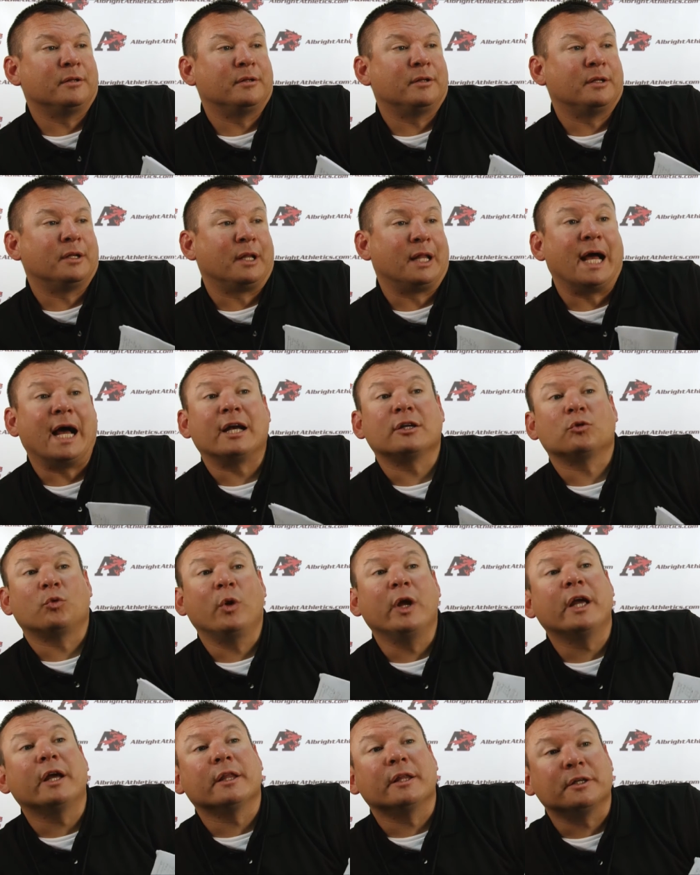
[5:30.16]
in the last
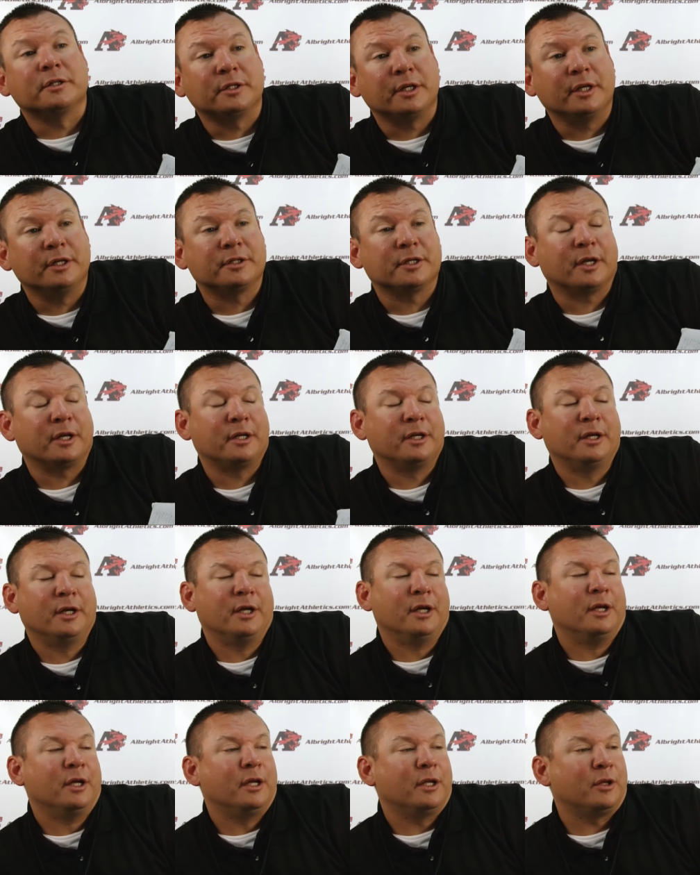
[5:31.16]
week of the season.
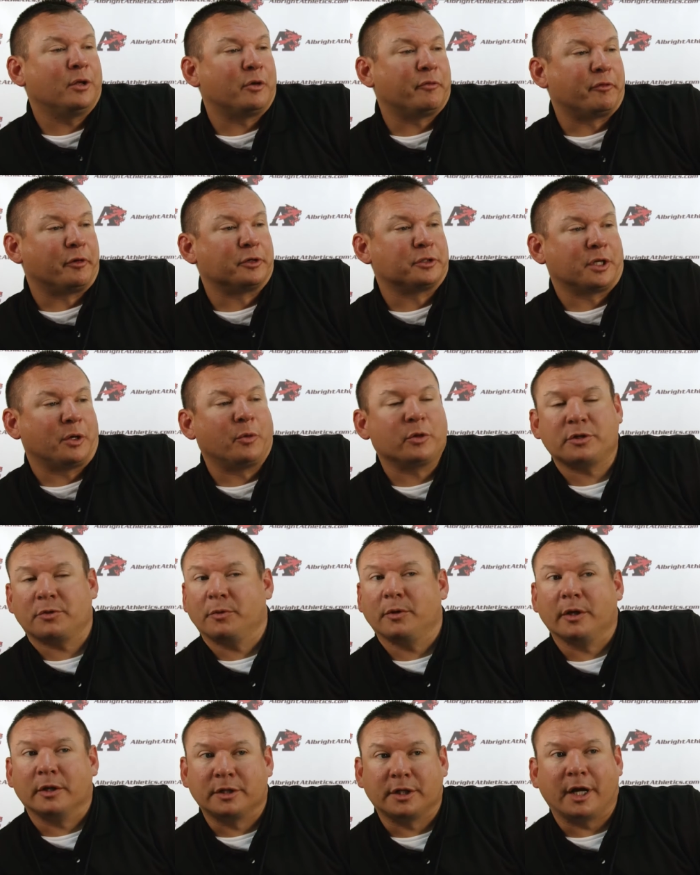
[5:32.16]
At first I wasn't
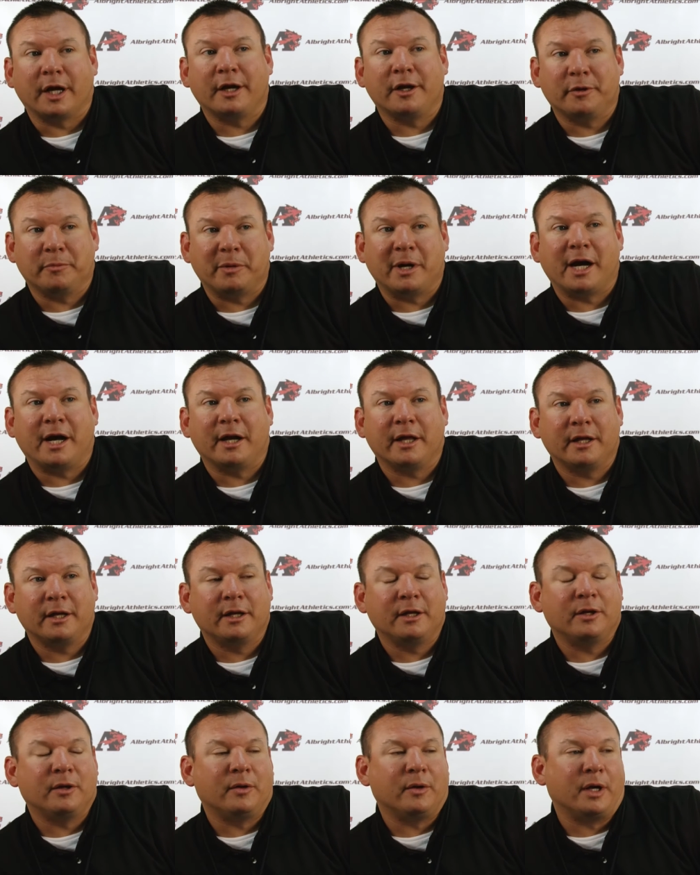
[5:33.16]
real excited about it.
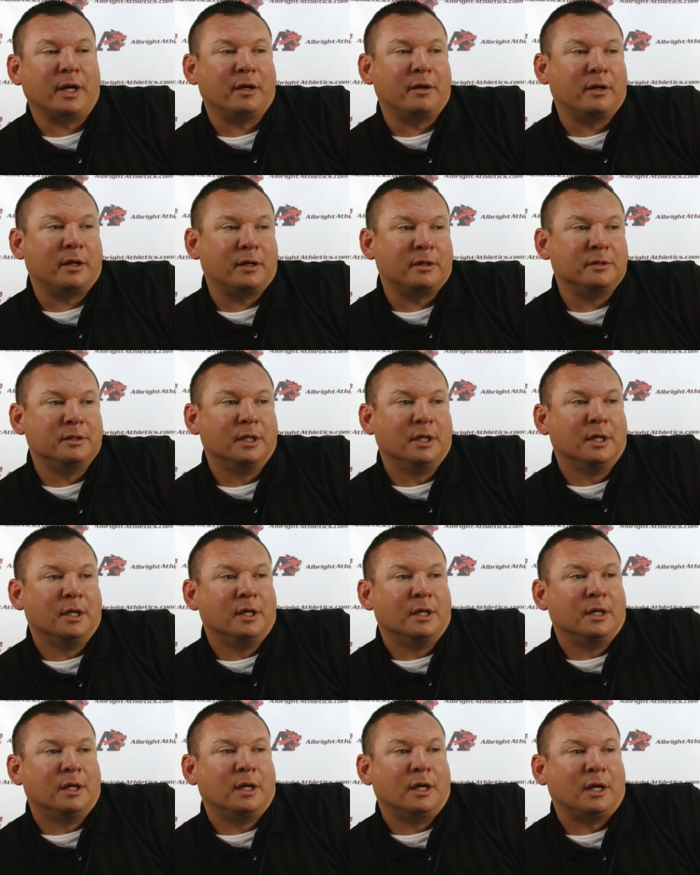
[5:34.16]

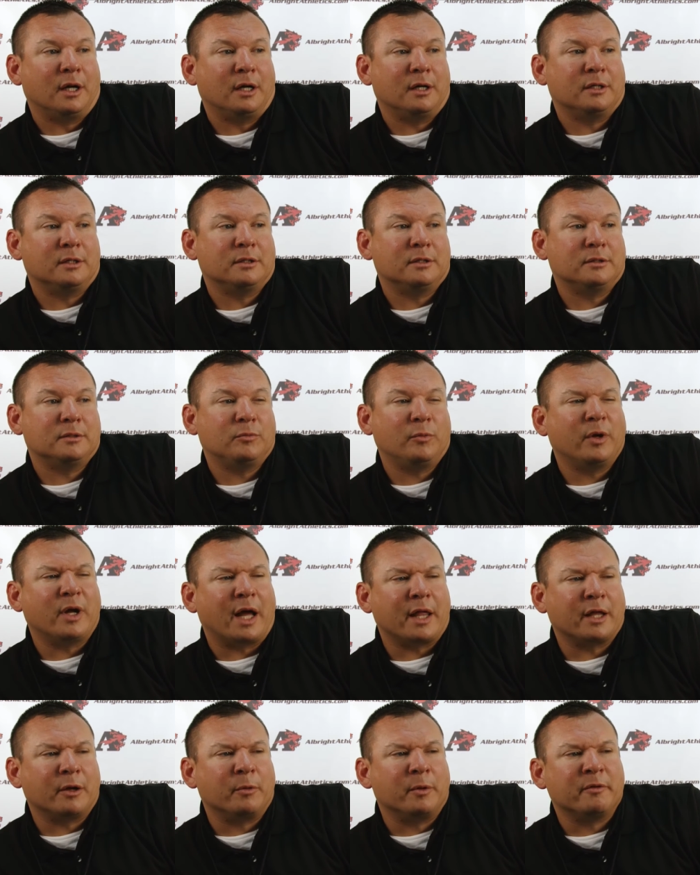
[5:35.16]

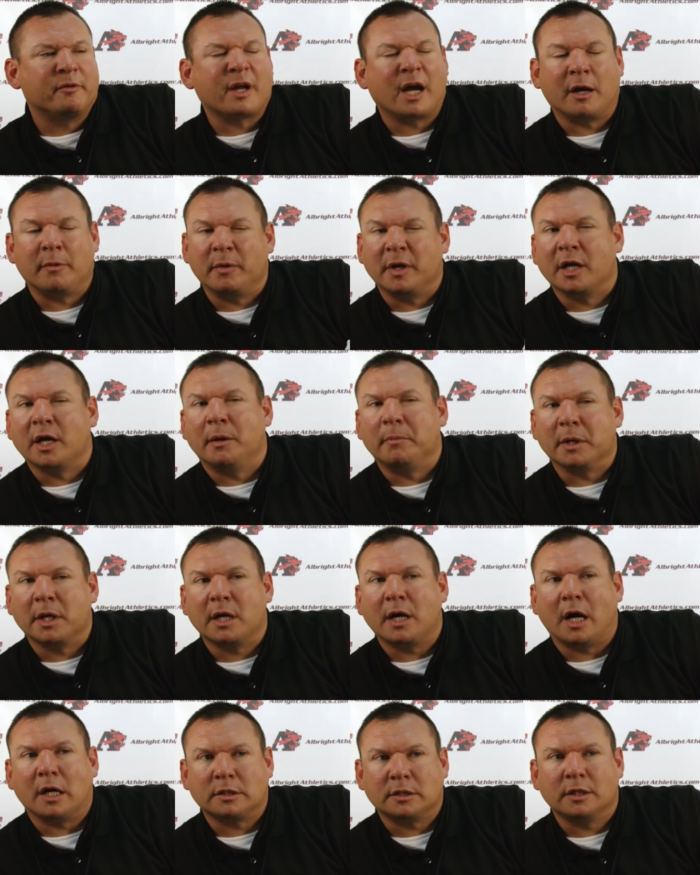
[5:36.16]
I think we've kind of become
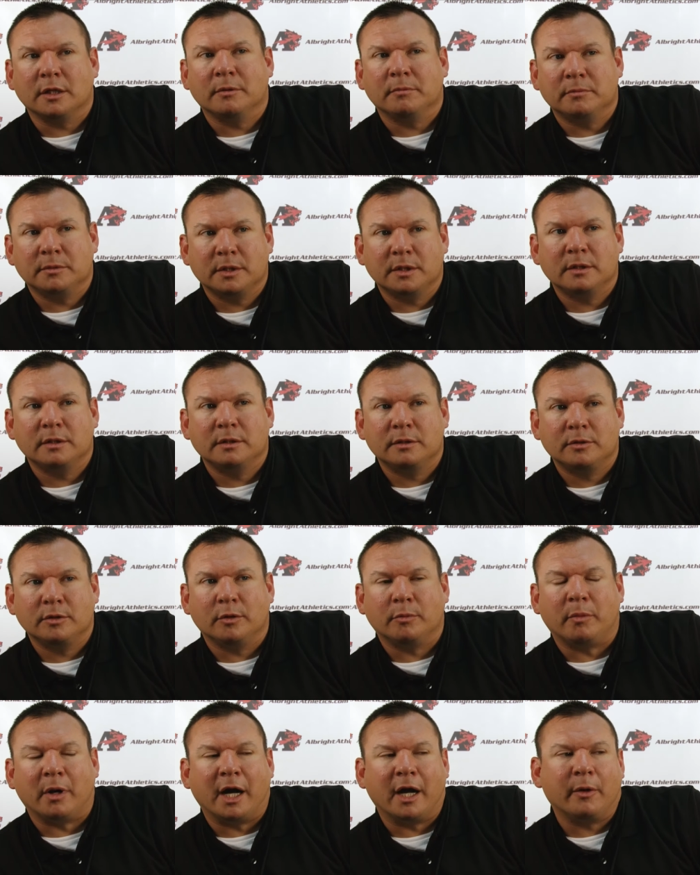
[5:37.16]
accustomed
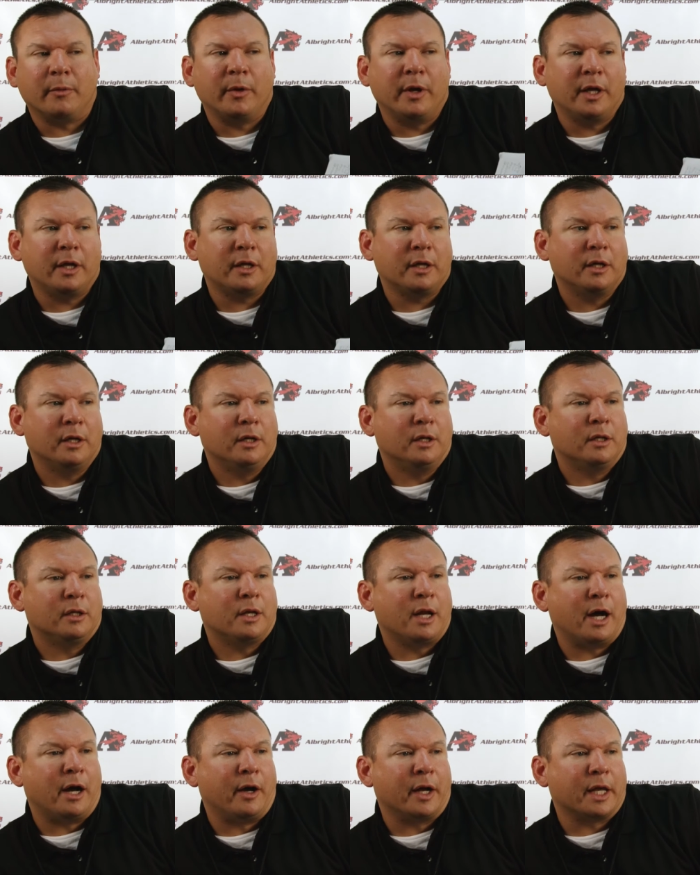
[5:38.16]
to a bye week.
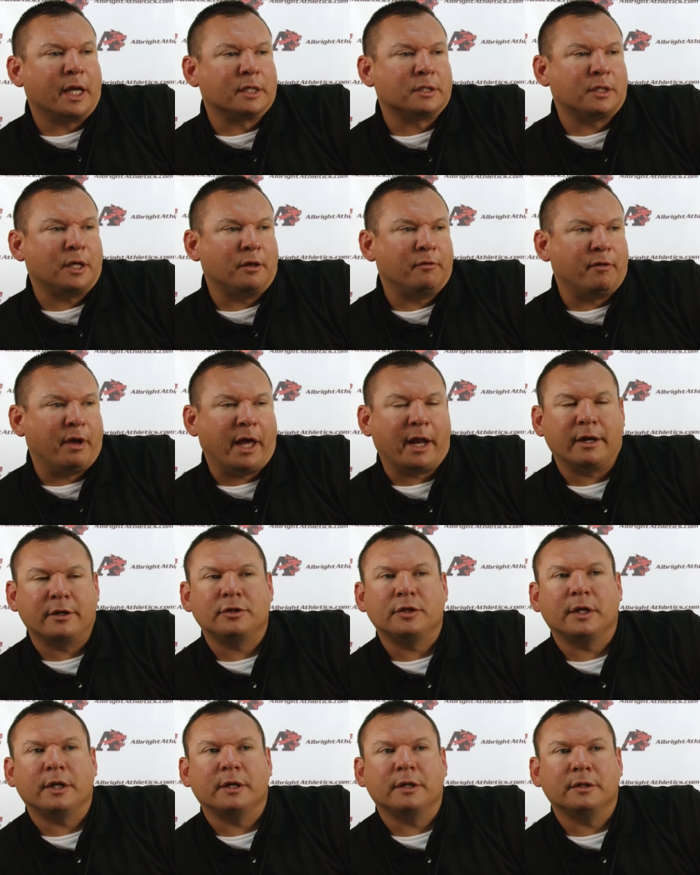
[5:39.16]
Now I guess the
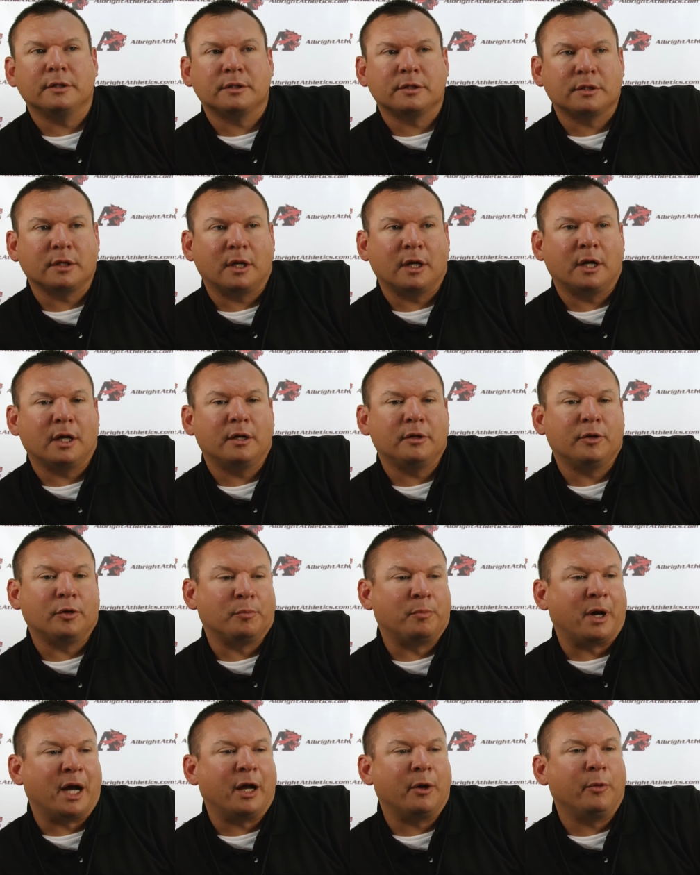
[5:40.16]
advantage is
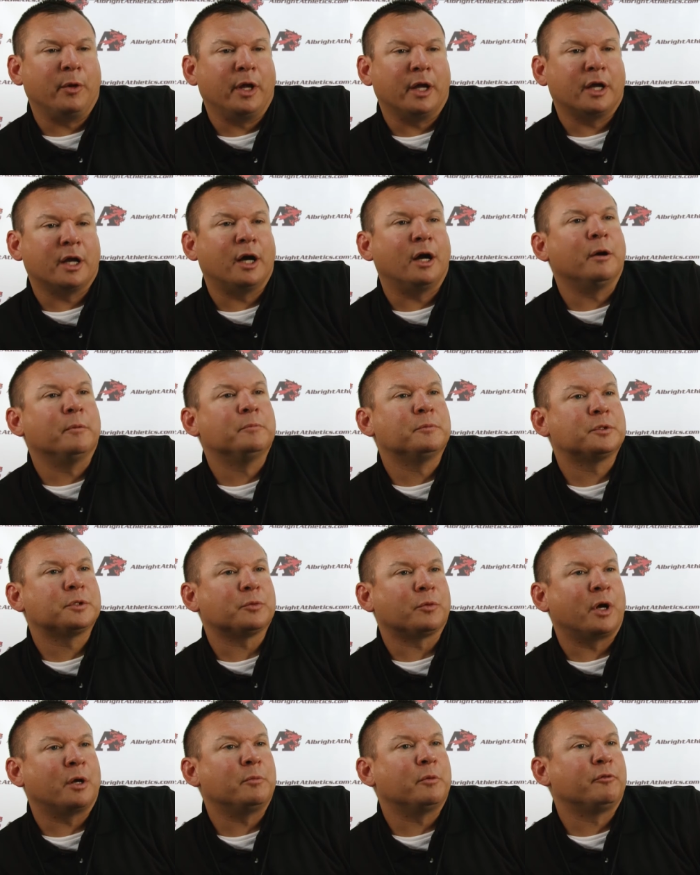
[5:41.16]
your bye week
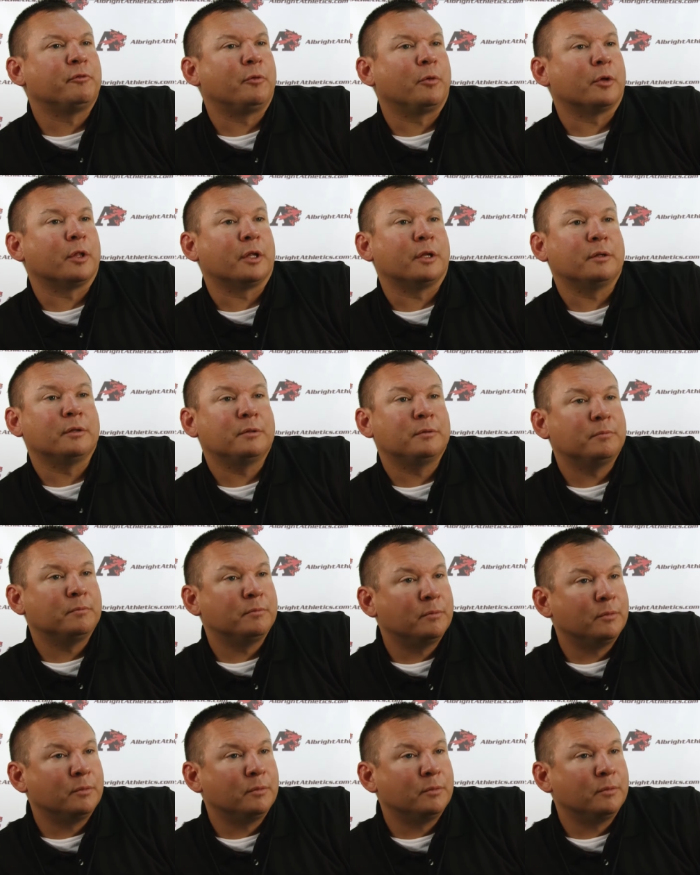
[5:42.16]
comes right before the